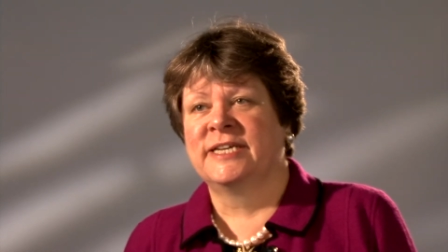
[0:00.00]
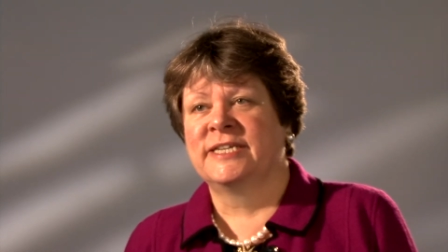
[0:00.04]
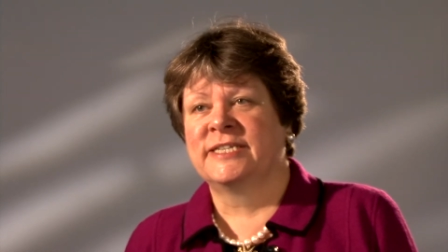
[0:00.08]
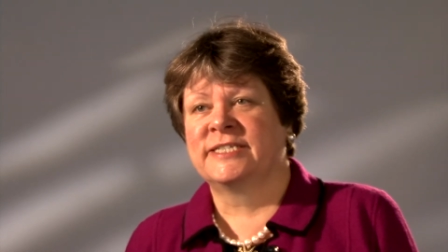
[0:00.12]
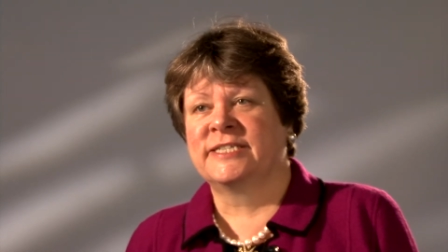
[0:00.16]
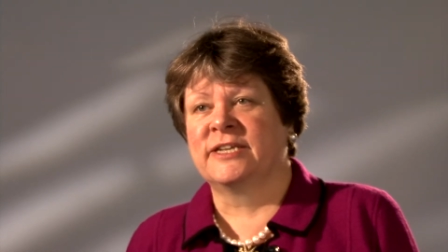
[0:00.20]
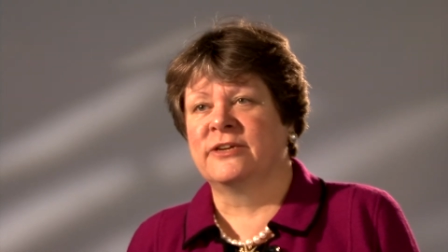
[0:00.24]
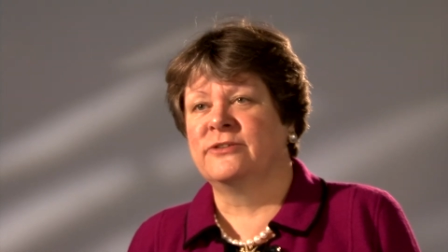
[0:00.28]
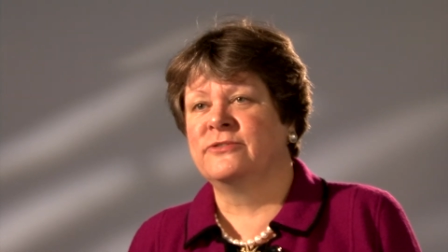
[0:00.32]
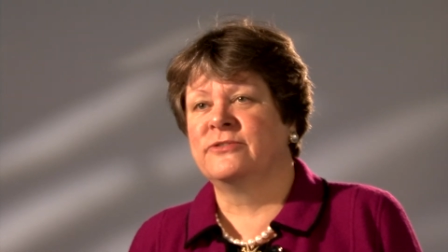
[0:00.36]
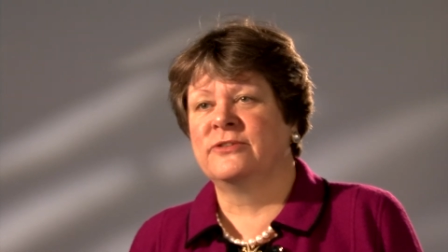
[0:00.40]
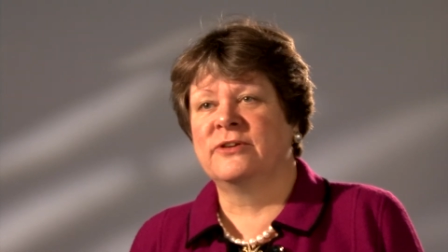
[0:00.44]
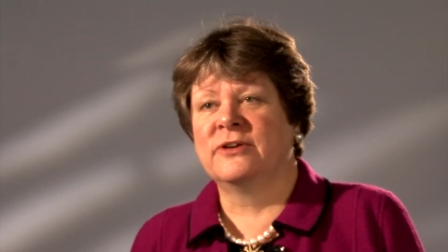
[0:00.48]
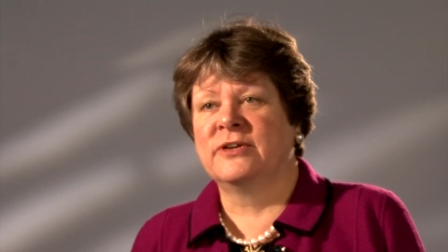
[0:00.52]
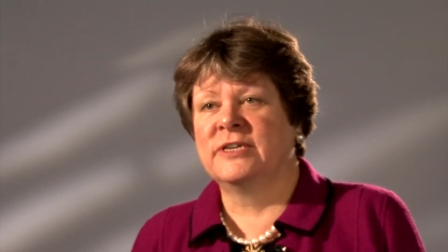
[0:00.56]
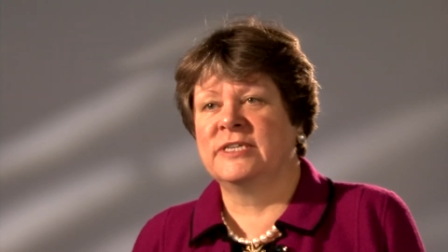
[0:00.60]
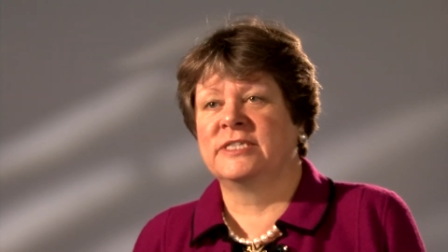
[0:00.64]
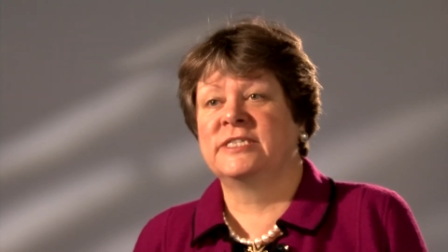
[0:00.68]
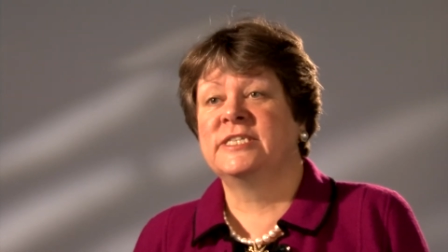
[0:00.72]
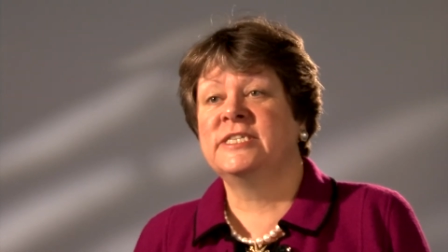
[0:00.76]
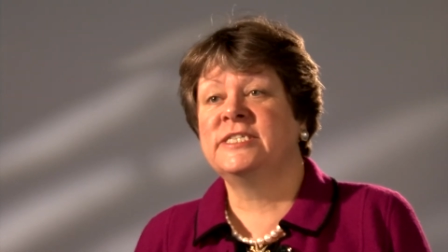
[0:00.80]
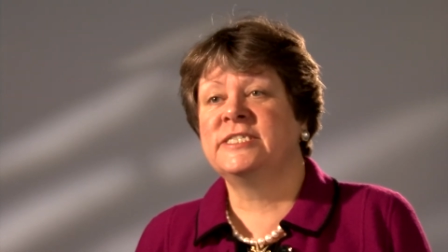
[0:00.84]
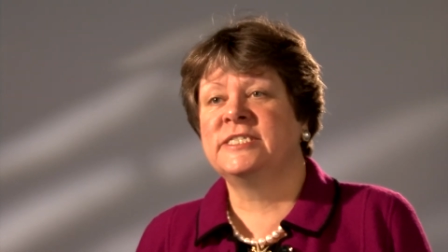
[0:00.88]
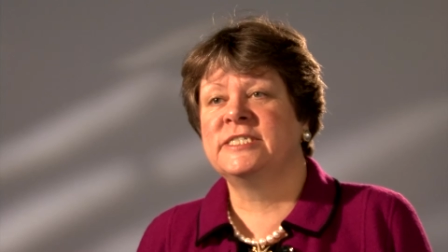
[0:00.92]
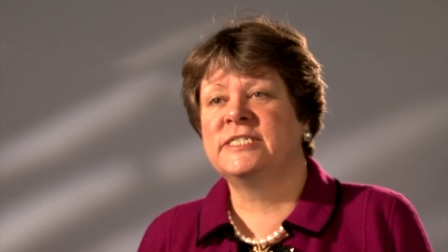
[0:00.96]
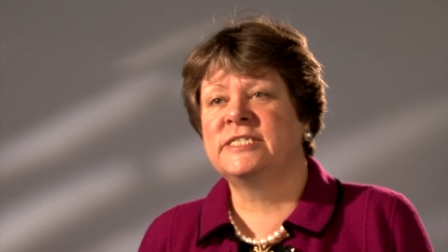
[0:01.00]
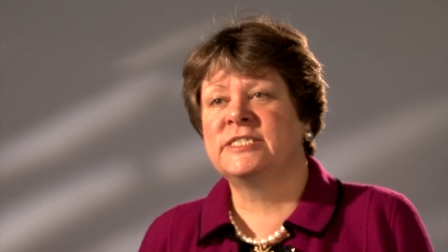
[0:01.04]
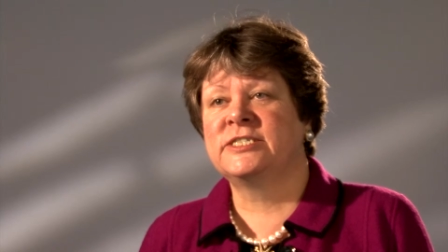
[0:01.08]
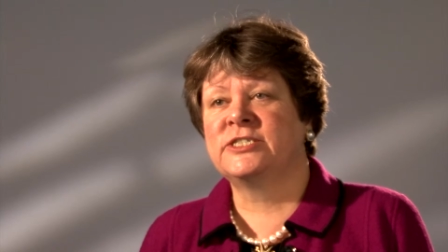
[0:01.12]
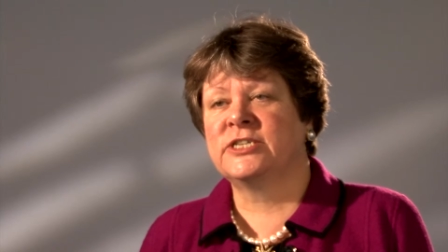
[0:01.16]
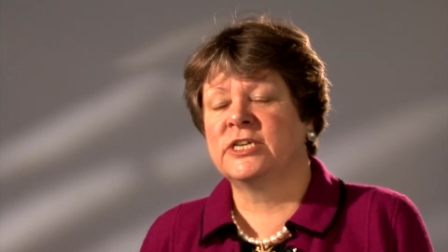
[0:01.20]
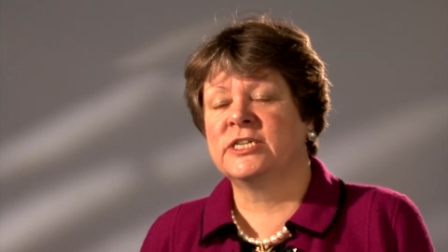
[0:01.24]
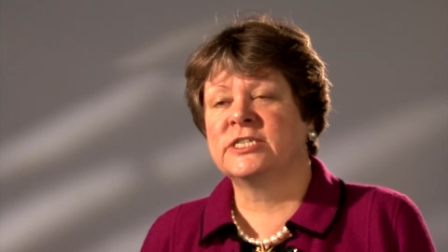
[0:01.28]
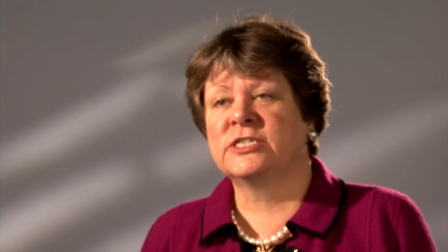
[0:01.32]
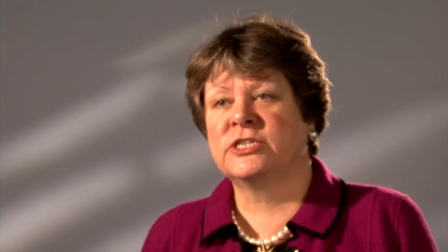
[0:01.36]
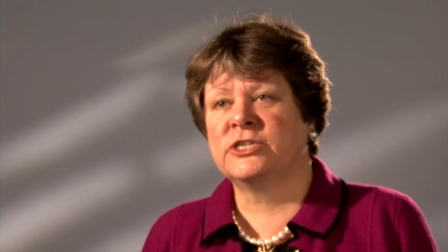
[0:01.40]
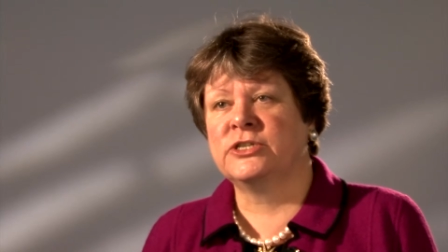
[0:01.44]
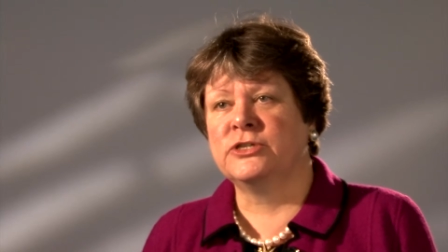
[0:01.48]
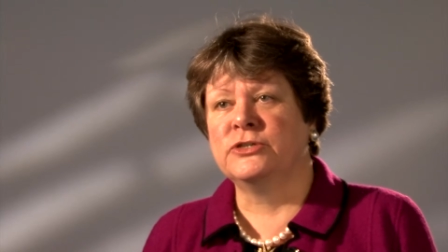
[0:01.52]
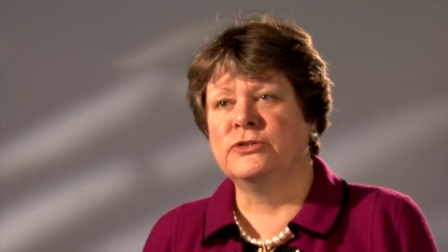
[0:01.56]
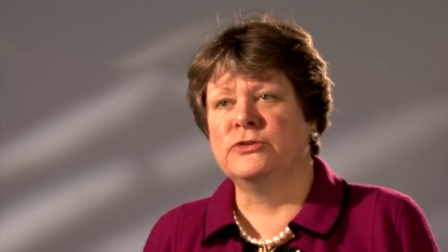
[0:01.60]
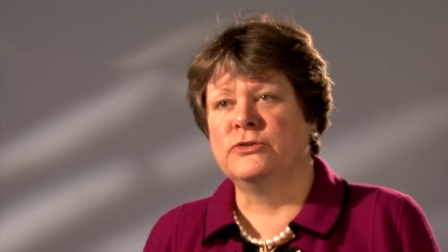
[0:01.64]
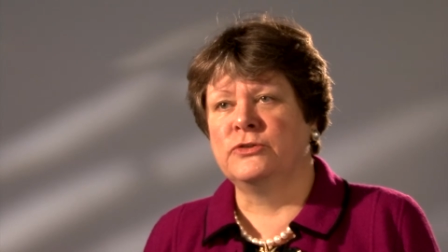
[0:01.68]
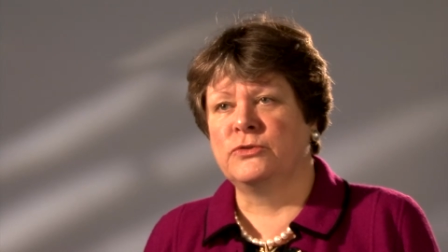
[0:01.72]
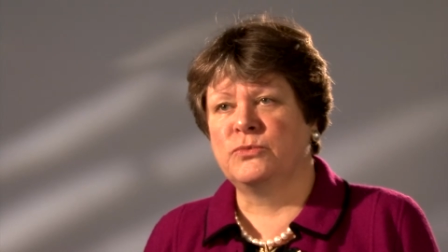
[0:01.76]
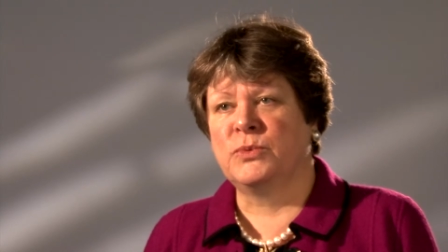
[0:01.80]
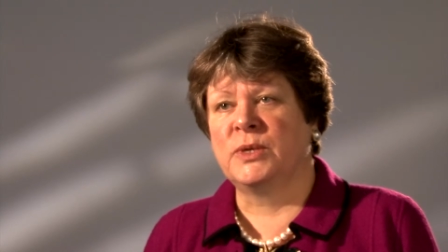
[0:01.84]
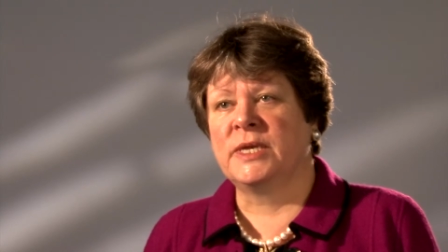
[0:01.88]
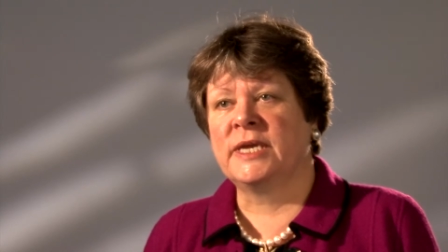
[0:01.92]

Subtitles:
So this is just huge.